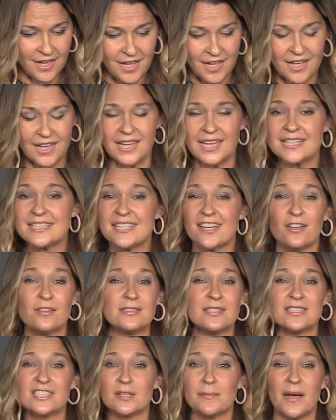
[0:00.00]
It tells
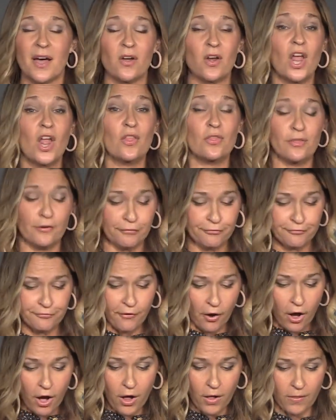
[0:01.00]
us about the
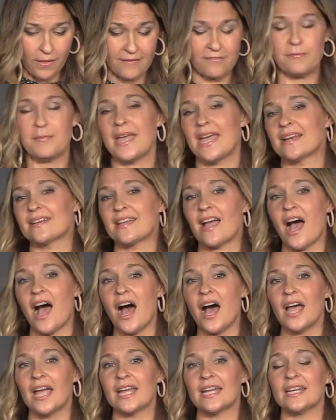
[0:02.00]
fall of
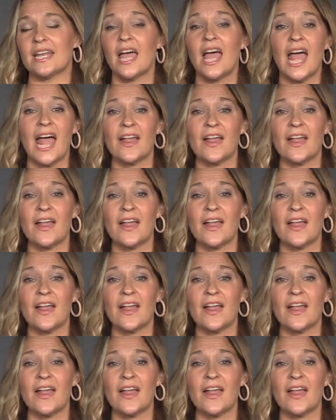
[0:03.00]
mankind